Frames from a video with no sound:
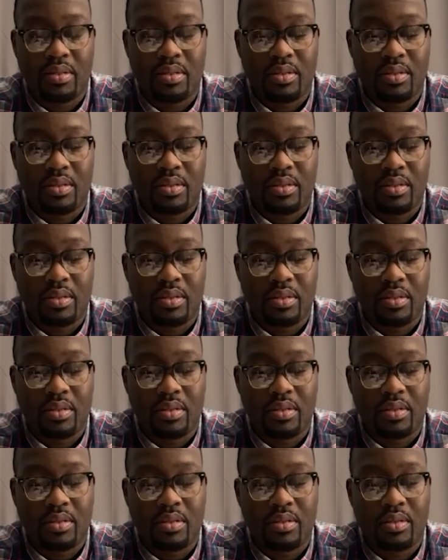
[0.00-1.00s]

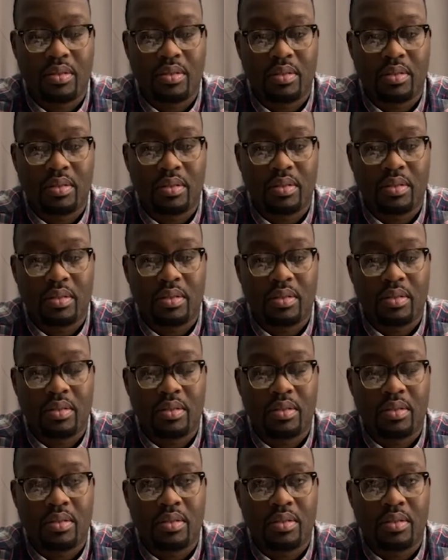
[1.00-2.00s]

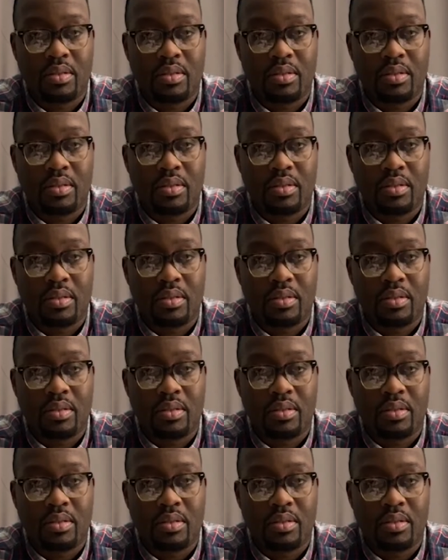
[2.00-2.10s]
Nobody speaks.